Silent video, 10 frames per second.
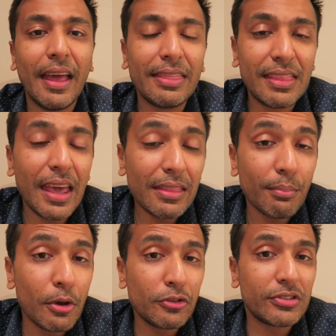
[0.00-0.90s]
And they're
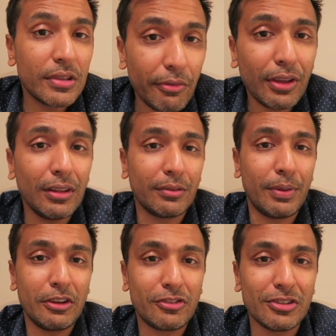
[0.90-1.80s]
the most difficult
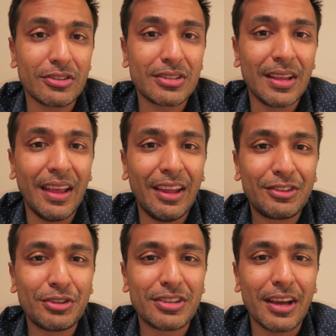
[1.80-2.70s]
patients
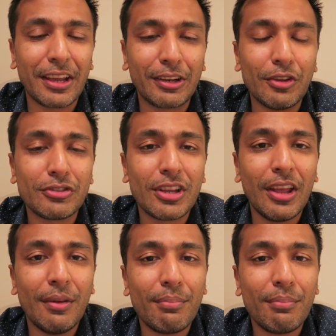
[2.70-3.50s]
to diagnose,